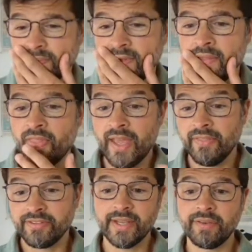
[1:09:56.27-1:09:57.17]
Then
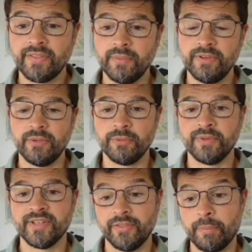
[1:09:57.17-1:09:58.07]
the second thing we do is
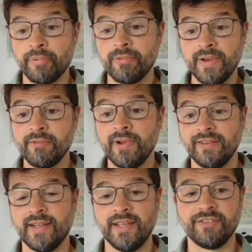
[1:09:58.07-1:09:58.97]
we take the
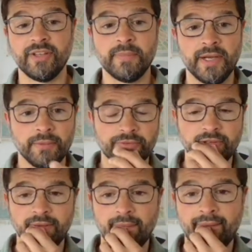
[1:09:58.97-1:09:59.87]
pre-rendered HTML. So